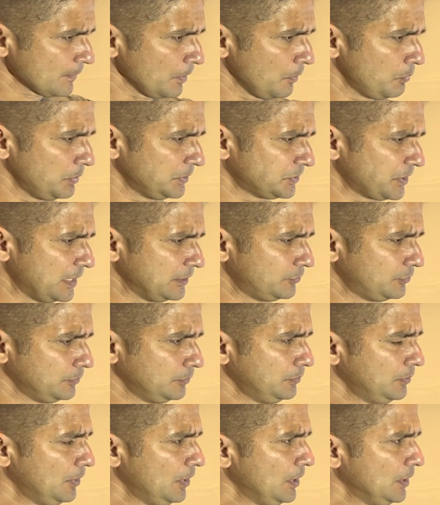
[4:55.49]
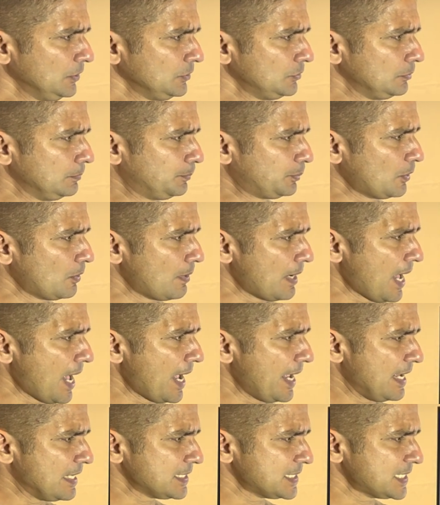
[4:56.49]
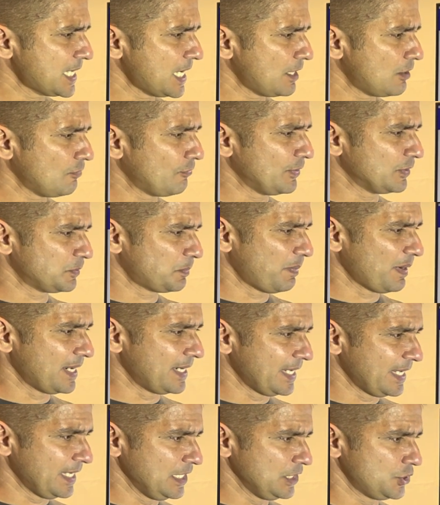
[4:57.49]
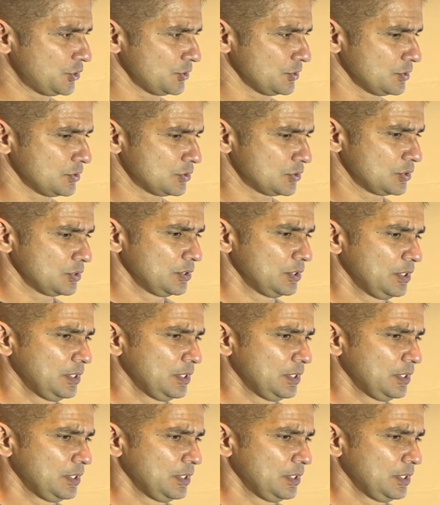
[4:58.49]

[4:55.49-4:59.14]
we try to provide a set of explanations